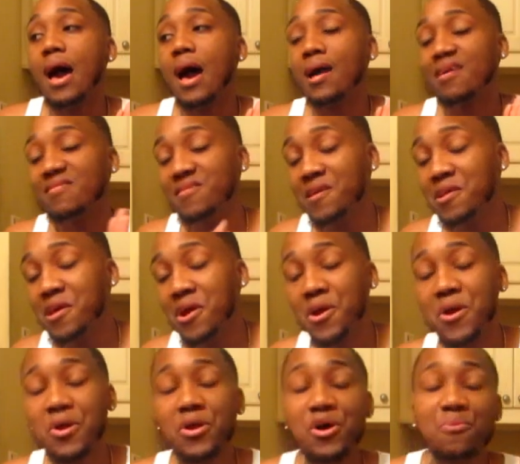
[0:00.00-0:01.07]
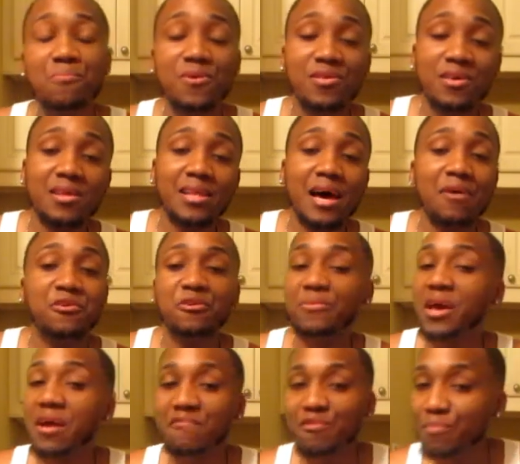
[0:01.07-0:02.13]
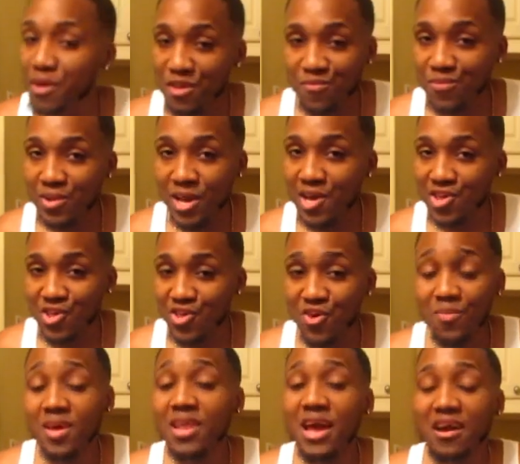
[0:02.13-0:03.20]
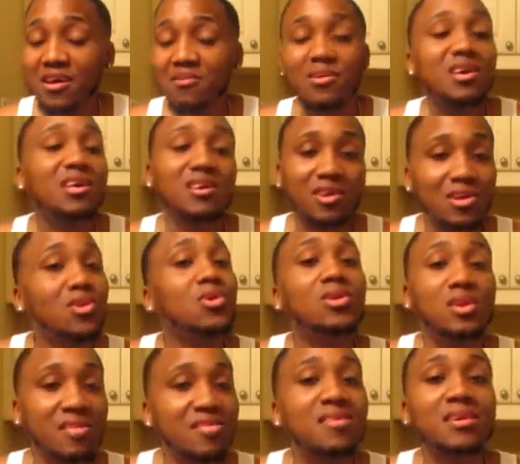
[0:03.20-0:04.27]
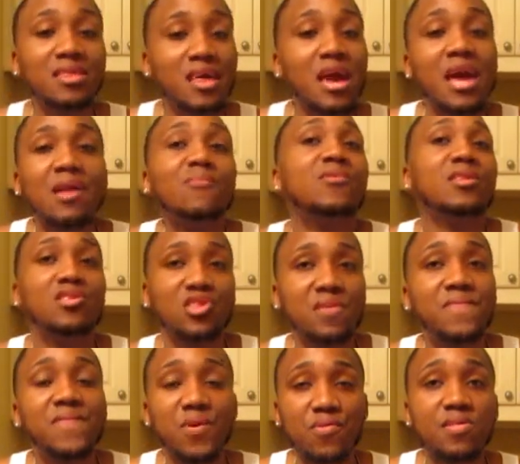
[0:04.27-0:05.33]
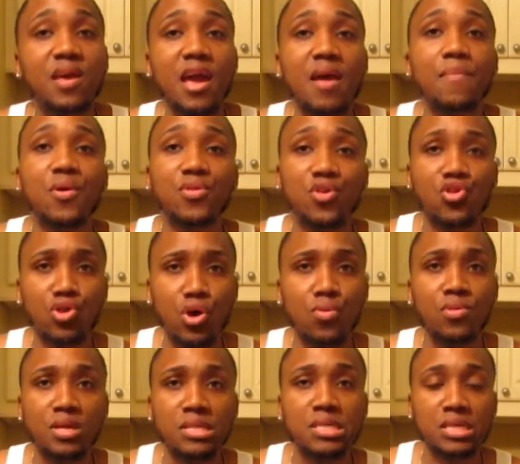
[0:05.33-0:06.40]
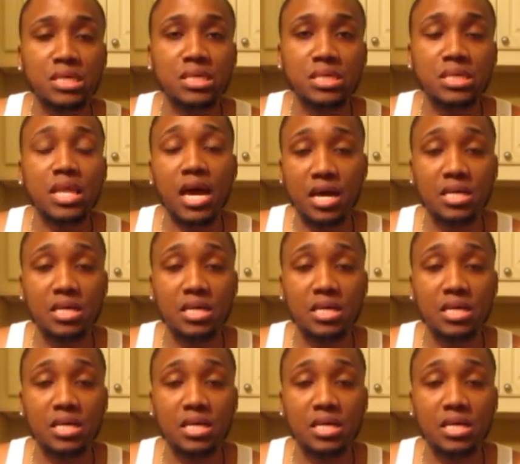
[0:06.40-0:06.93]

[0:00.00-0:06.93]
I could tell that her and her mother-in-law don't have the best relationship, and I could clearly see that when she first came on the show this season.